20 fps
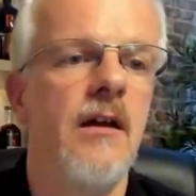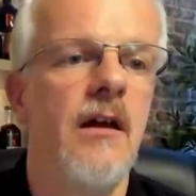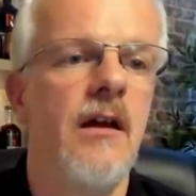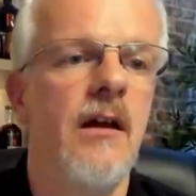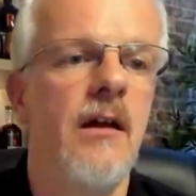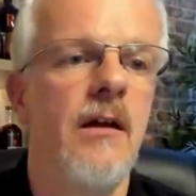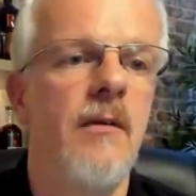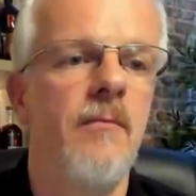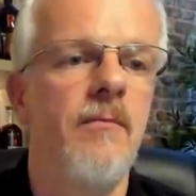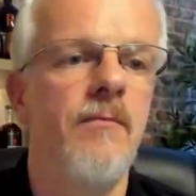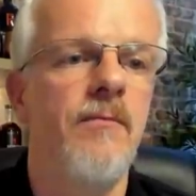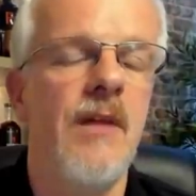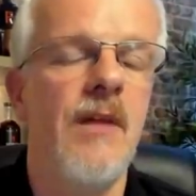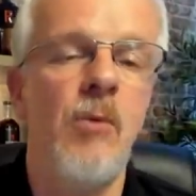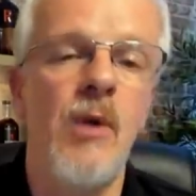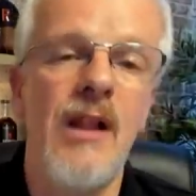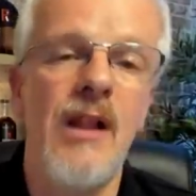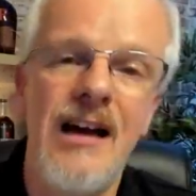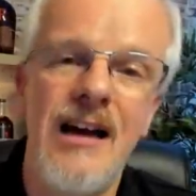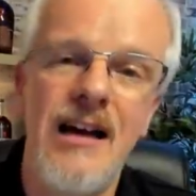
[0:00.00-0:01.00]

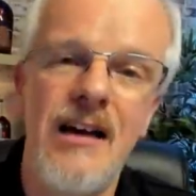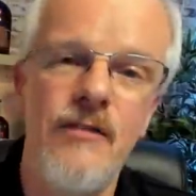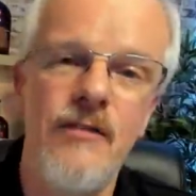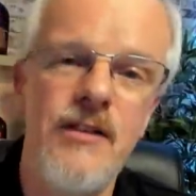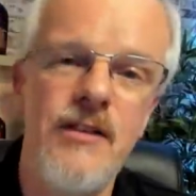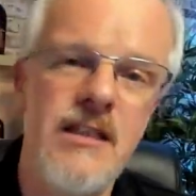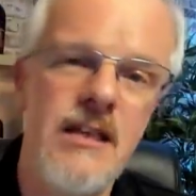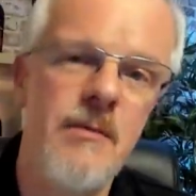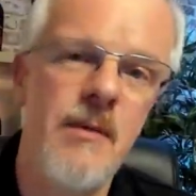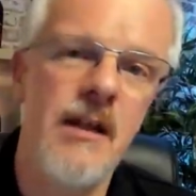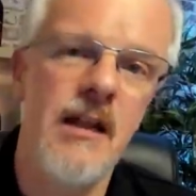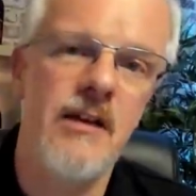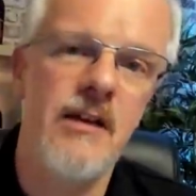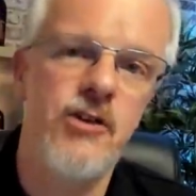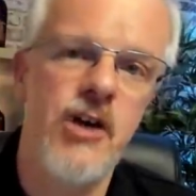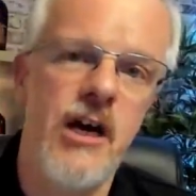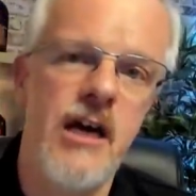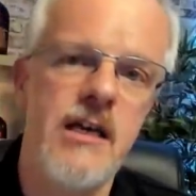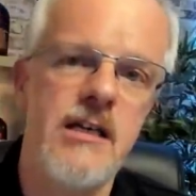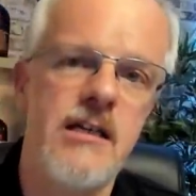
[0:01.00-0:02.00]
Well, I have his email
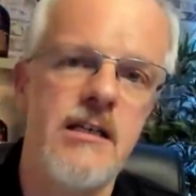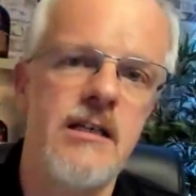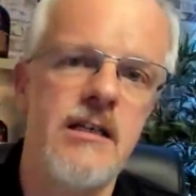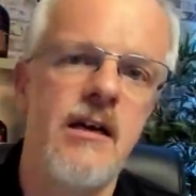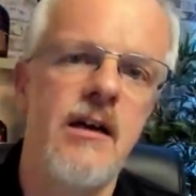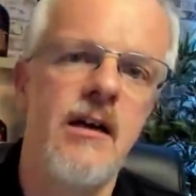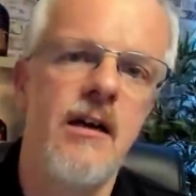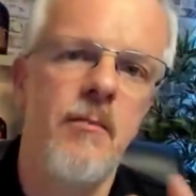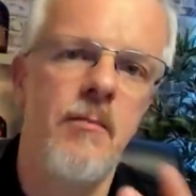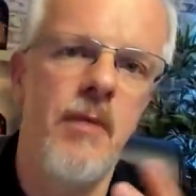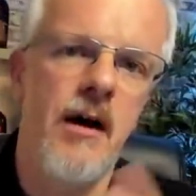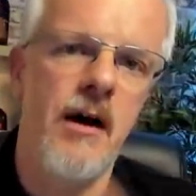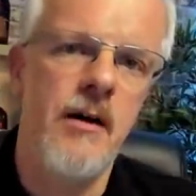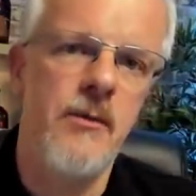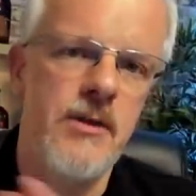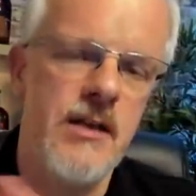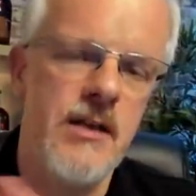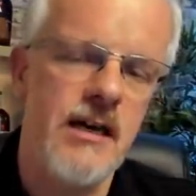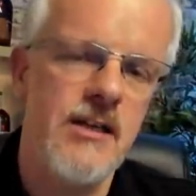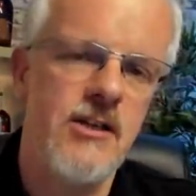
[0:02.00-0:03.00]
address, but it
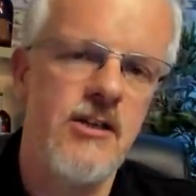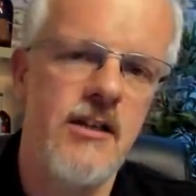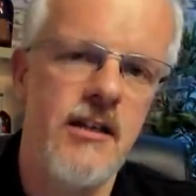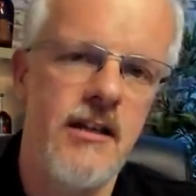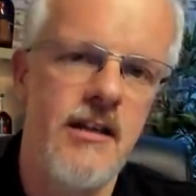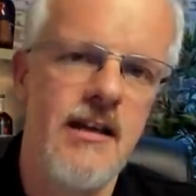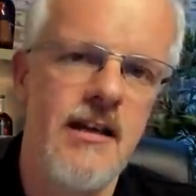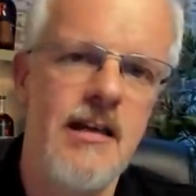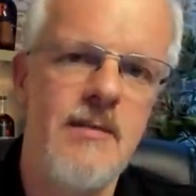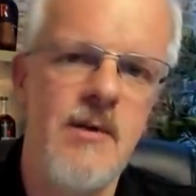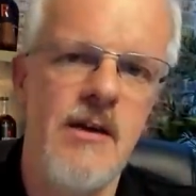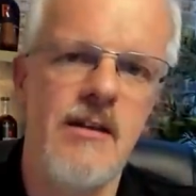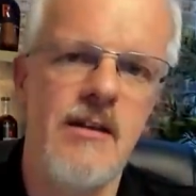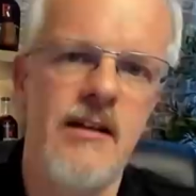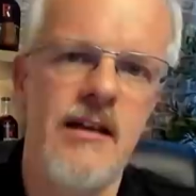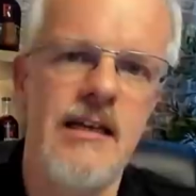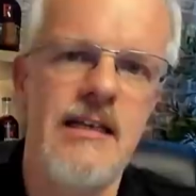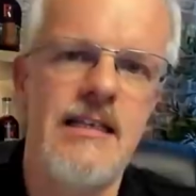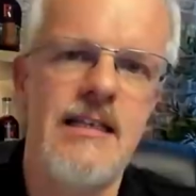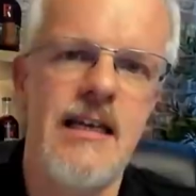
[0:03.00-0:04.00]
was actually the email
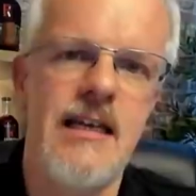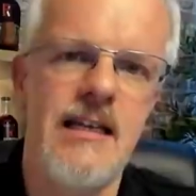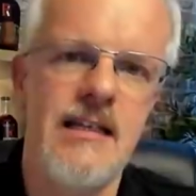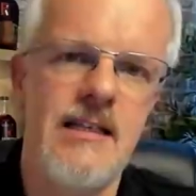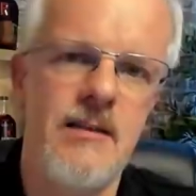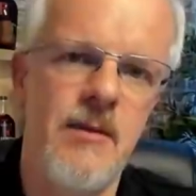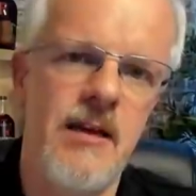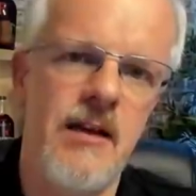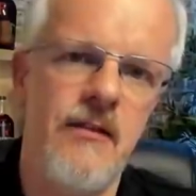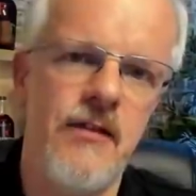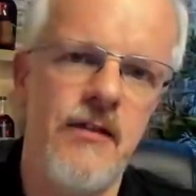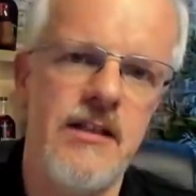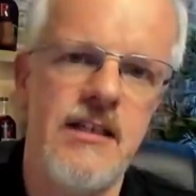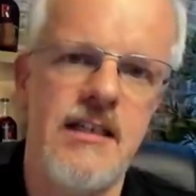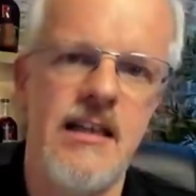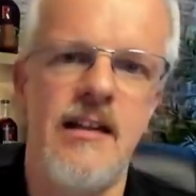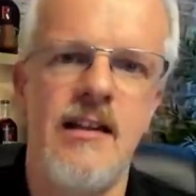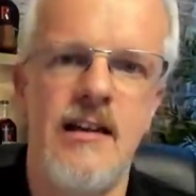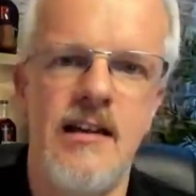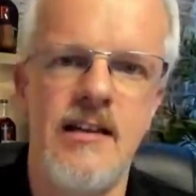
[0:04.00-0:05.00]
that he'd sent to me. If it's
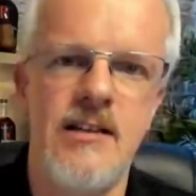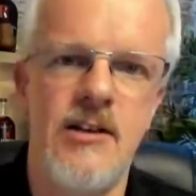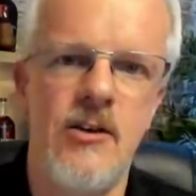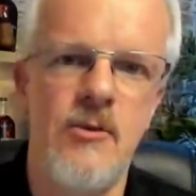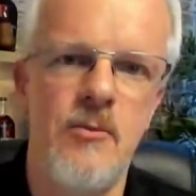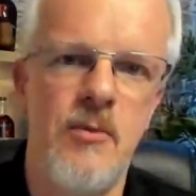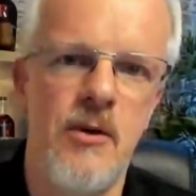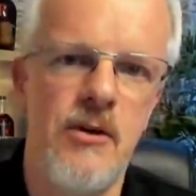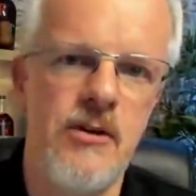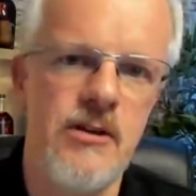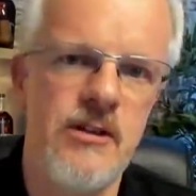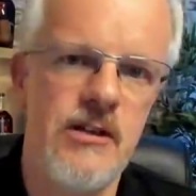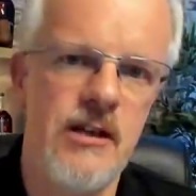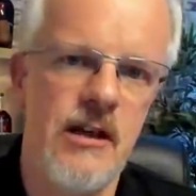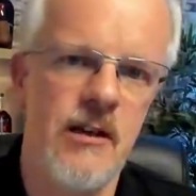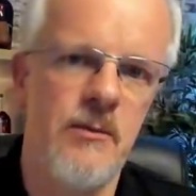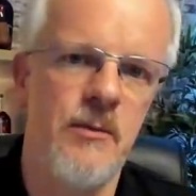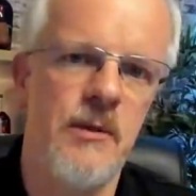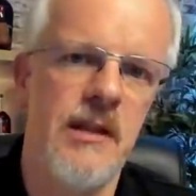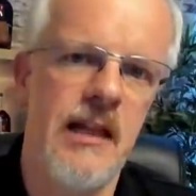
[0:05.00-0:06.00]
still in his outbox,
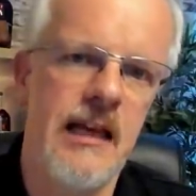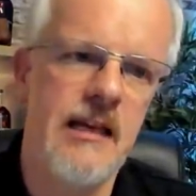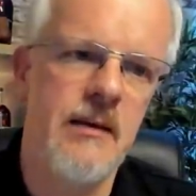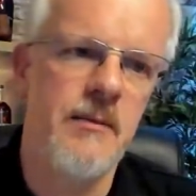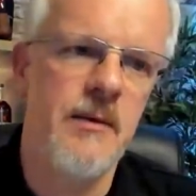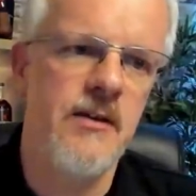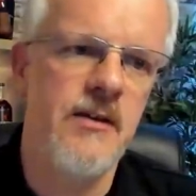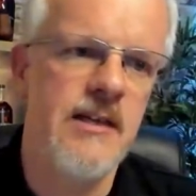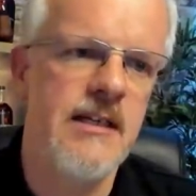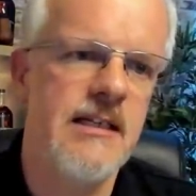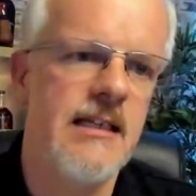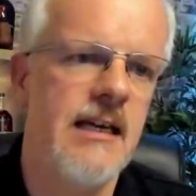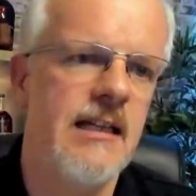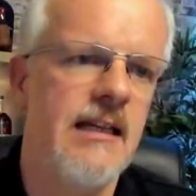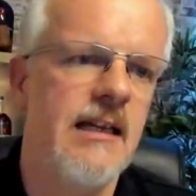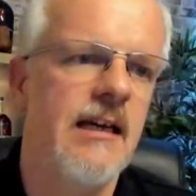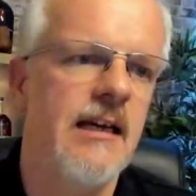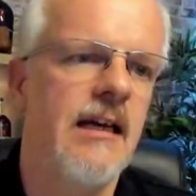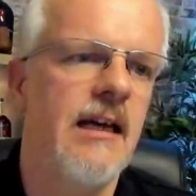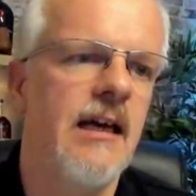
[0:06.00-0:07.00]
I'd like him to
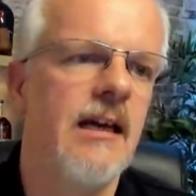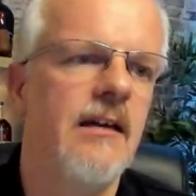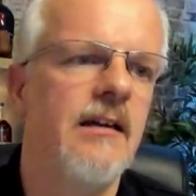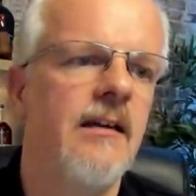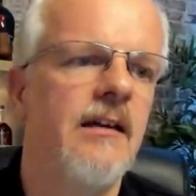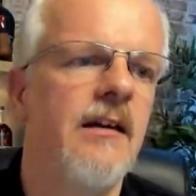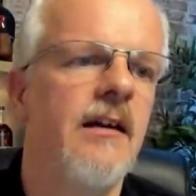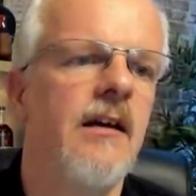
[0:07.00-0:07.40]
resend it again.